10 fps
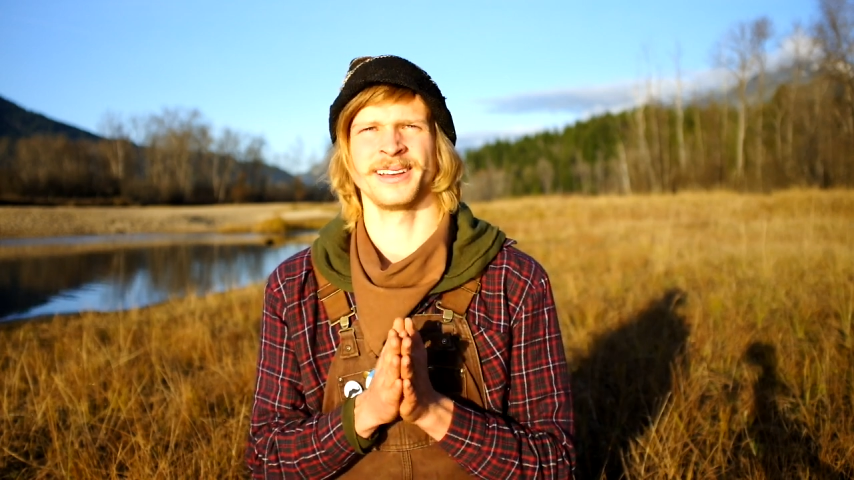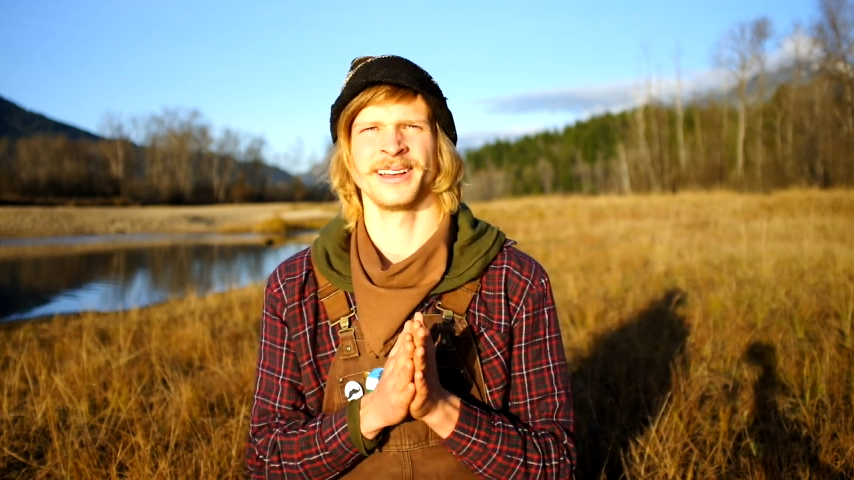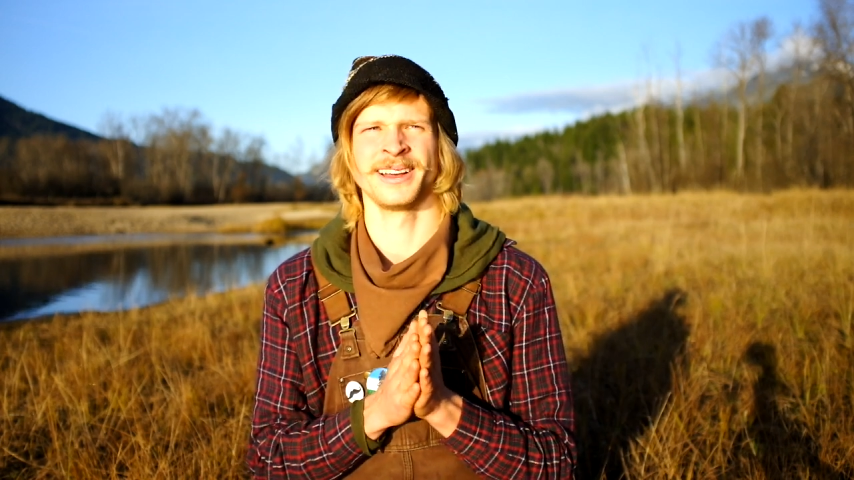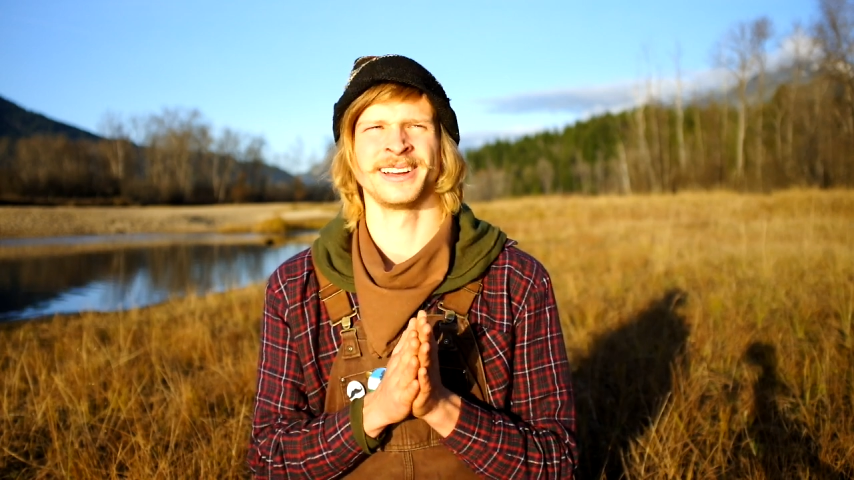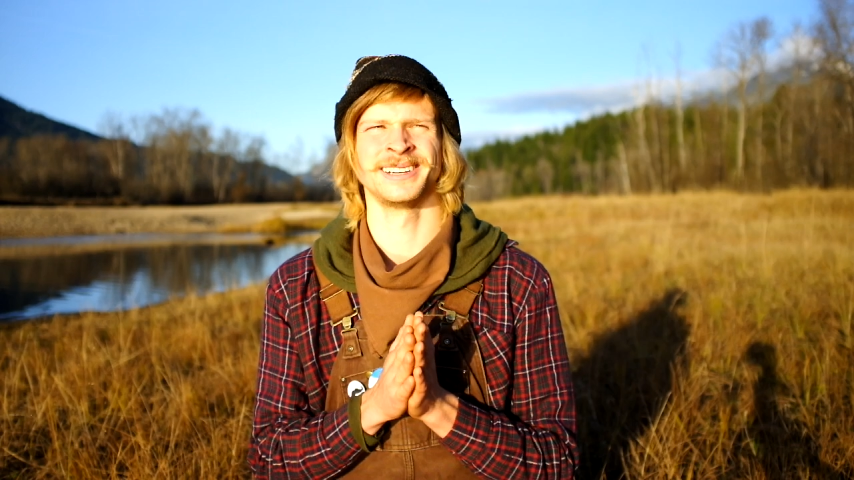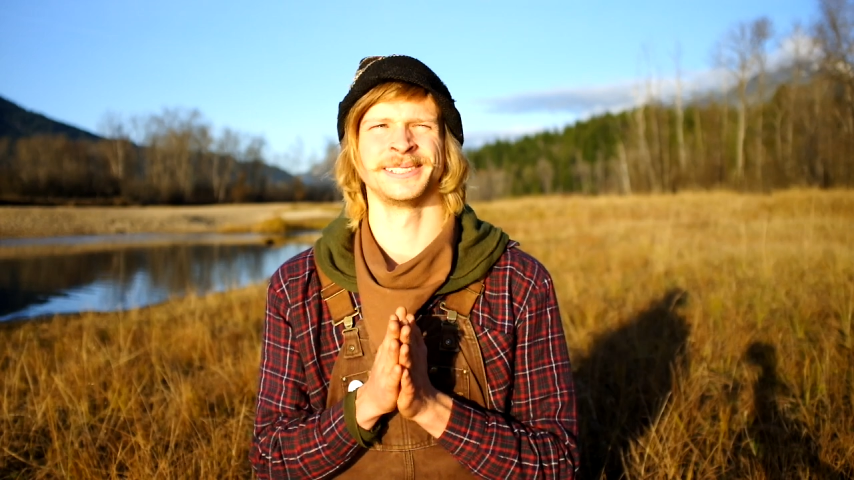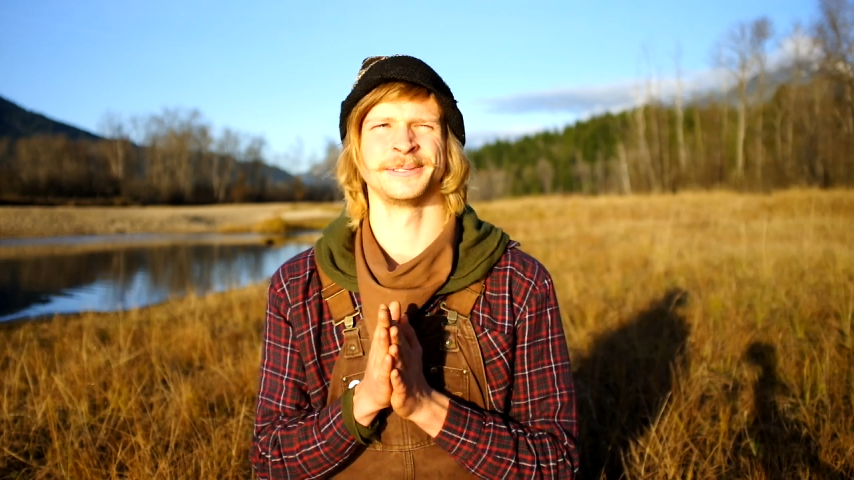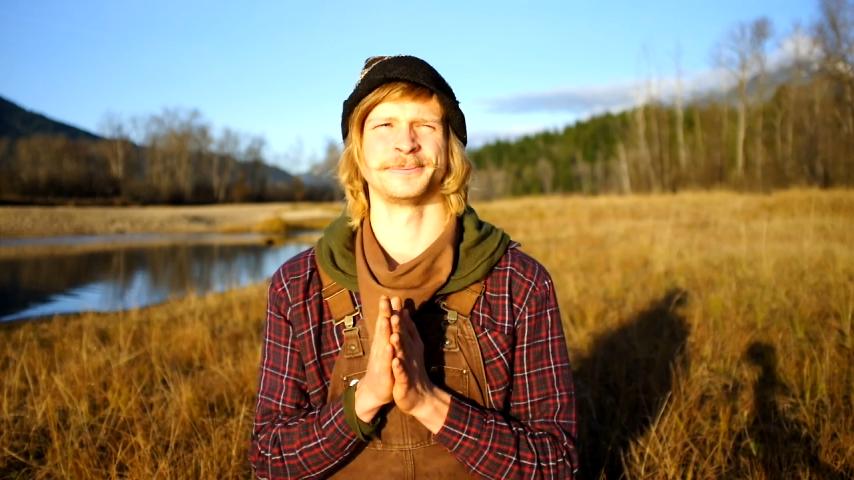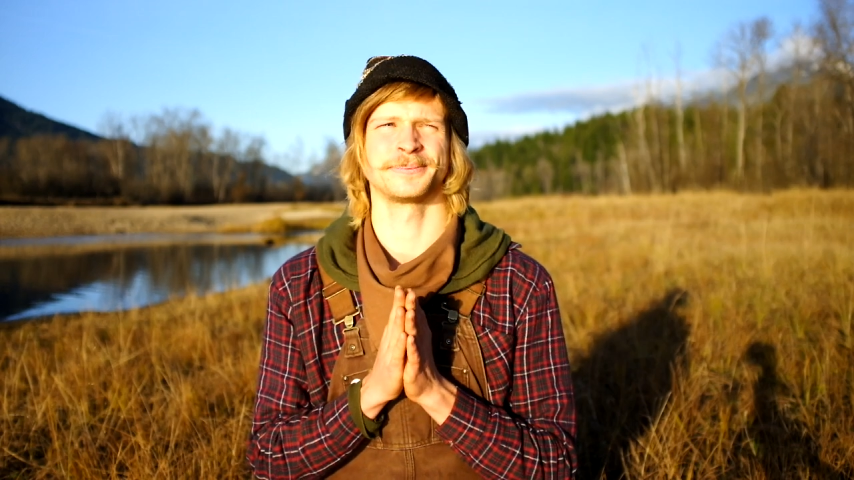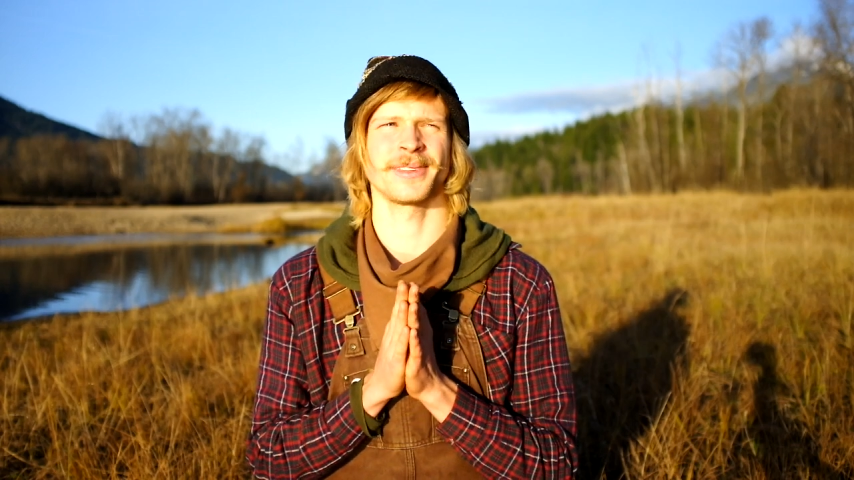Uh,
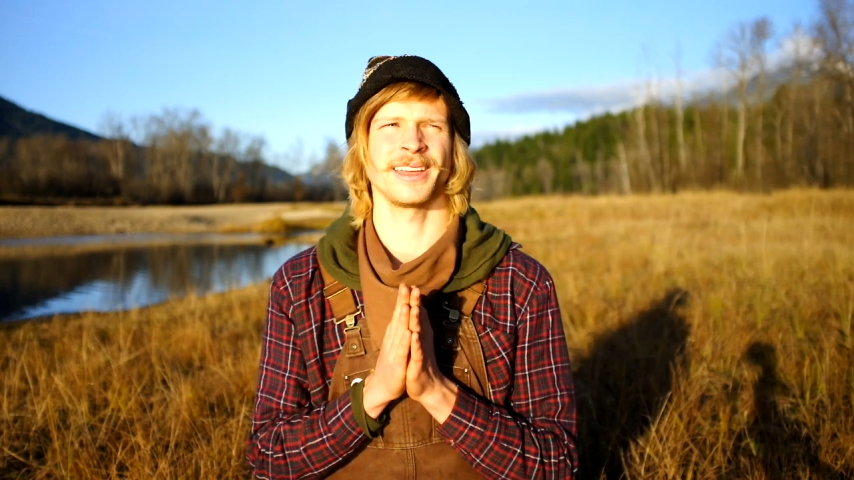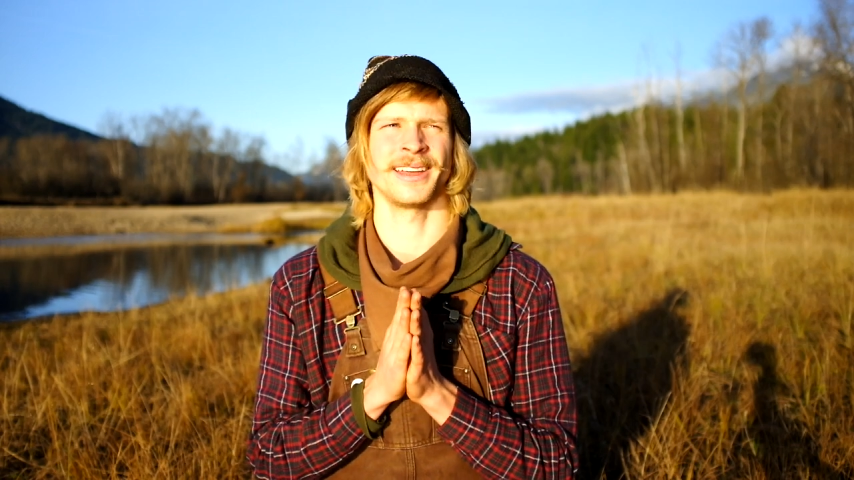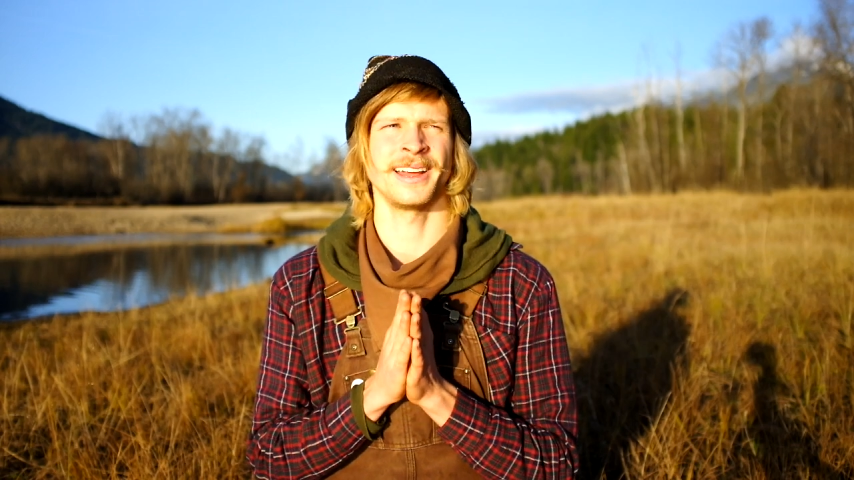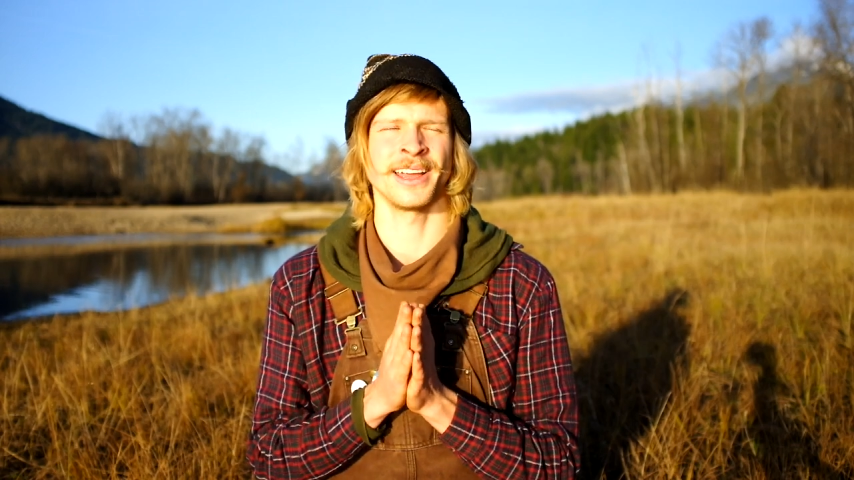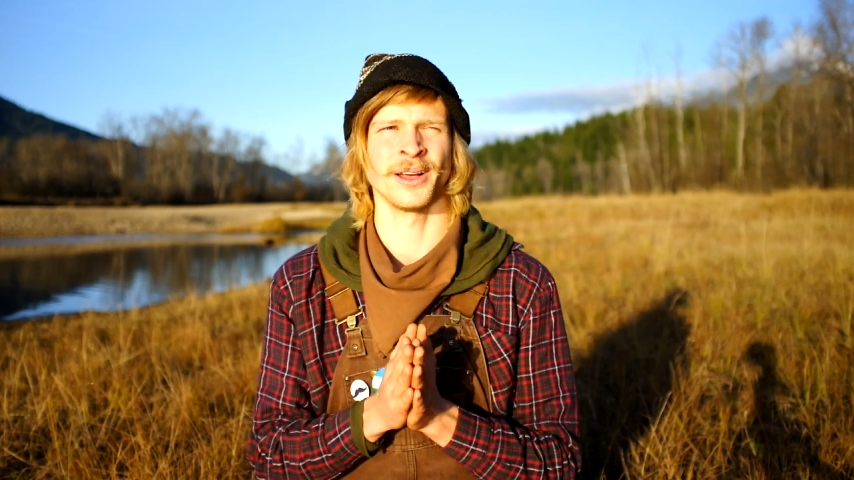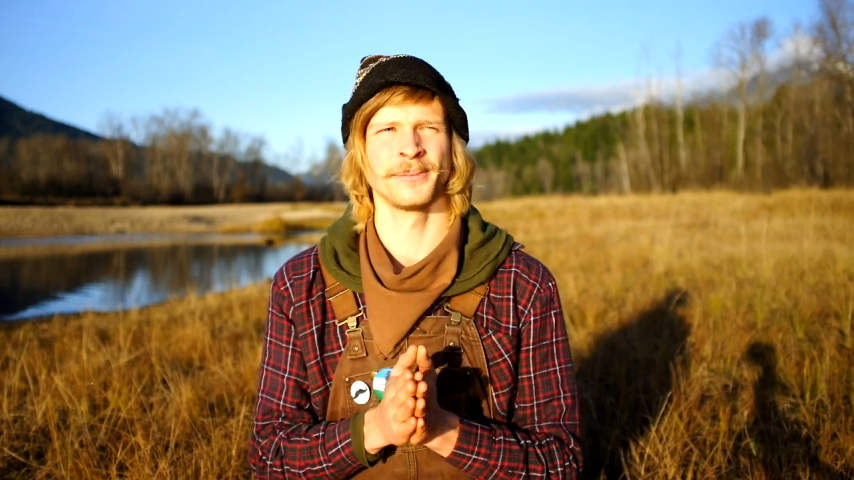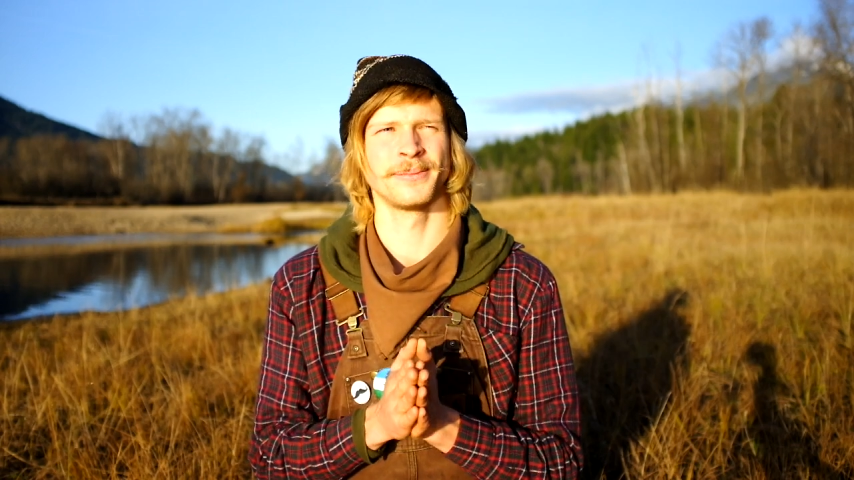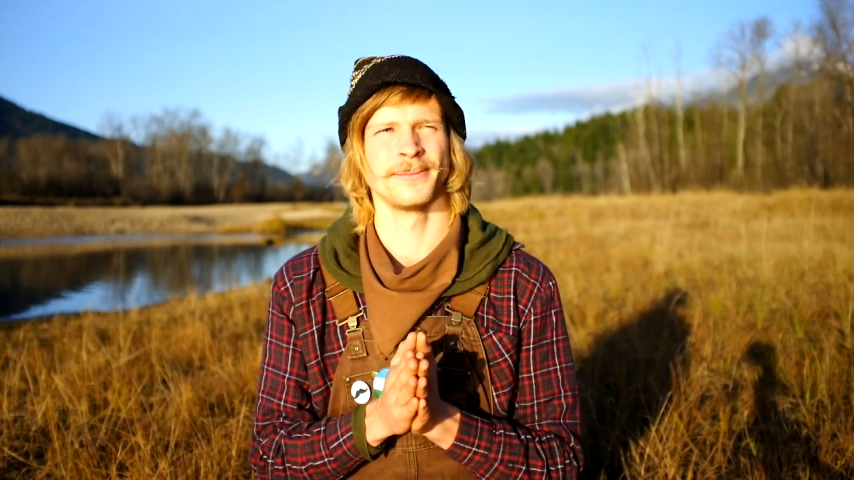I help,